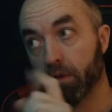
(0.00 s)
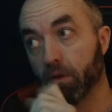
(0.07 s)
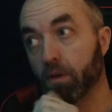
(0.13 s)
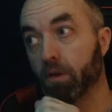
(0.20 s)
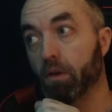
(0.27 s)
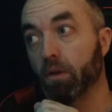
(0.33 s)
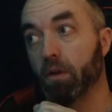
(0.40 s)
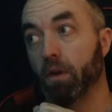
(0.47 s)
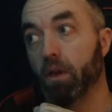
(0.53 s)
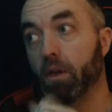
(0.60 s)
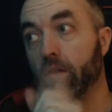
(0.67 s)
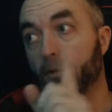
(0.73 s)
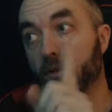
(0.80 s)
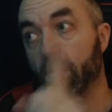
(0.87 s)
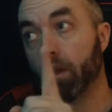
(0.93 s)
All right,
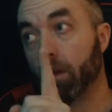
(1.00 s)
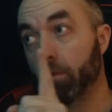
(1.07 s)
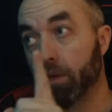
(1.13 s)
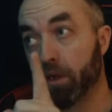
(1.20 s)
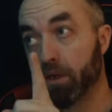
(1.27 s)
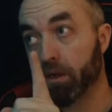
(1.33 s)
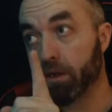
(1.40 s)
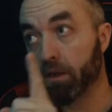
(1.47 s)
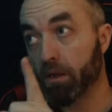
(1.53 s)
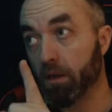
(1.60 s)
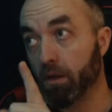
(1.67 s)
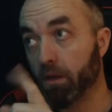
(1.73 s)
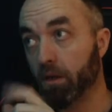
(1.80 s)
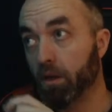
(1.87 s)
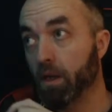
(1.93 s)
don't take it personally.
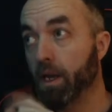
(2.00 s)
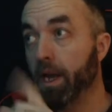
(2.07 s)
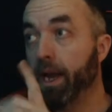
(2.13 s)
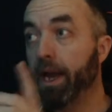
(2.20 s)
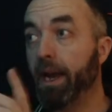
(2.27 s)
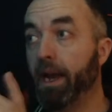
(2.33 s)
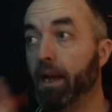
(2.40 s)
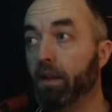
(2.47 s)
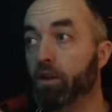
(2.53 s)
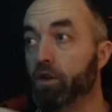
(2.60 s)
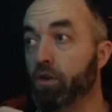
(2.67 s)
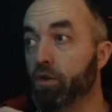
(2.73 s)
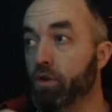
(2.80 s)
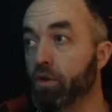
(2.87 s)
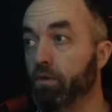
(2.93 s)
And there's
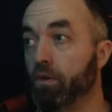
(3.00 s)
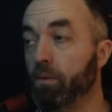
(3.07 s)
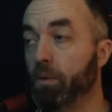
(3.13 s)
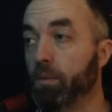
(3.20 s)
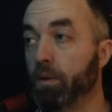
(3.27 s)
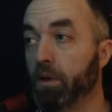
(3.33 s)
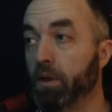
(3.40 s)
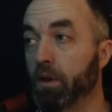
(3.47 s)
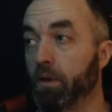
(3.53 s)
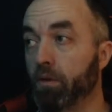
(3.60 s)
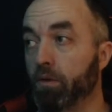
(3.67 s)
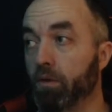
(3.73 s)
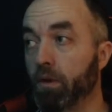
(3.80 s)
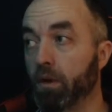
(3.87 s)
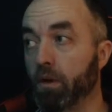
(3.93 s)
also a few people in here who
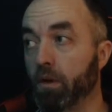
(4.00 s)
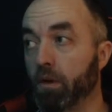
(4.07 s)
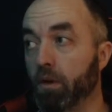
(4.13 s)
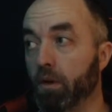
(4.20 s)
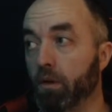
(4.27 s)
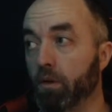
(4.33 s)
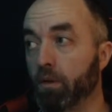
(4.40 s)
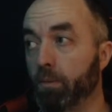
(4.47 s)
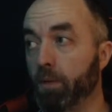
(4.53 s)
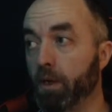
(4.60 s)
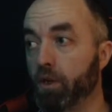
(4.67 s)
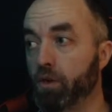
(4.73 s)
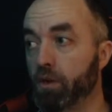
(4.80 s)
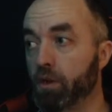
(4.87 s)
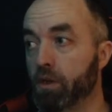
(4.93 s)
are
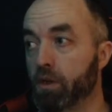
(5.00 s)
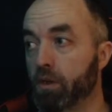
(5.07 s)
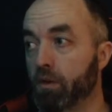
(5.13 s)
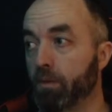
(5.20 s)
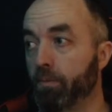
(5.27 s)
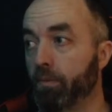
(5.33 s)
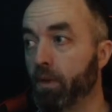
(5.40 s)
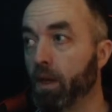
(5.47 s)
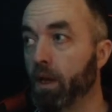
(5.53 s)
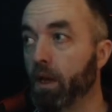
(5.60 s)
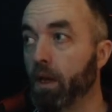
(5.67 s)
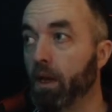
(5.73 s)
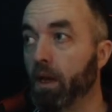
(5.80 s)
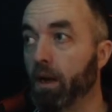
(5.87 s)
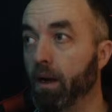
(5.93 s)
patrons, so
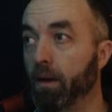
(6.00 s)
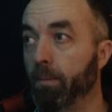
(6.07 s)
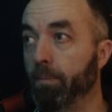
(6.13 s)
I